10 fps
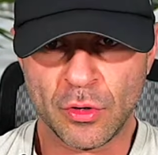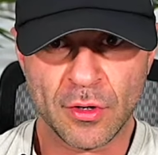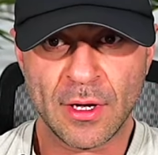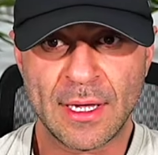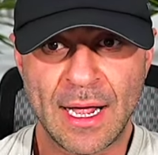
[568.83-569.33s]
You're
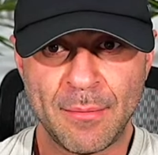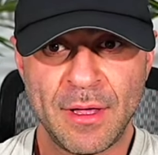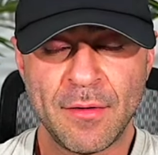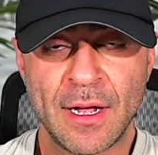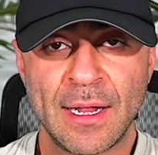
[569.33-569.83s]
looking at me
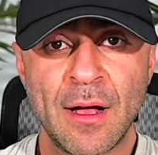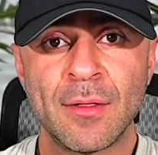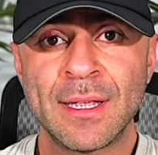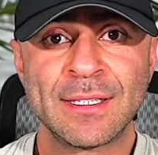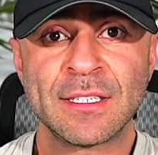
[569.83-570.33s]
right now.
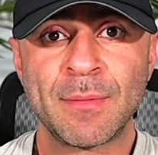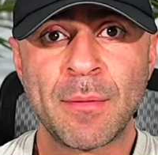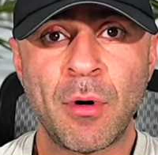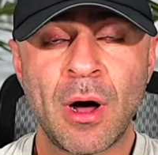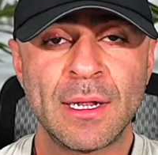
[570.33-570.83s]
This is my
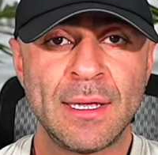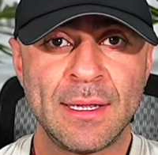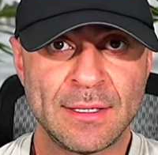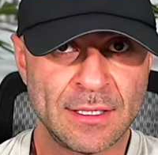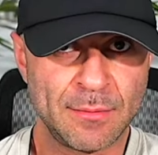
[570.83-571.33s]
body.
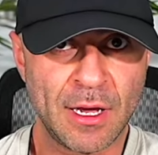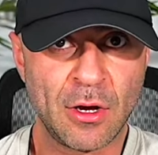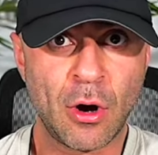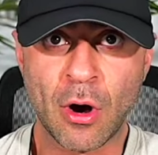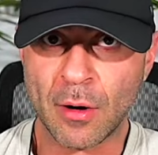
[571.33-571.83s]
This is my
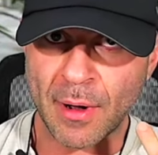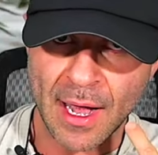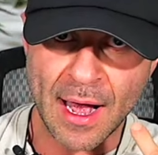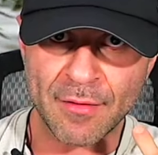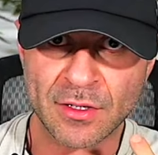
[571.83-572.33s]
car, my
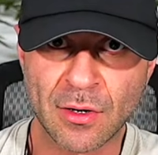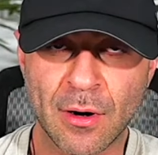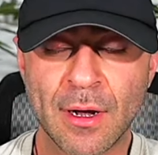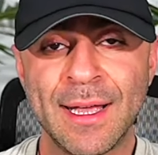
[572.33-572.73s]
avatar.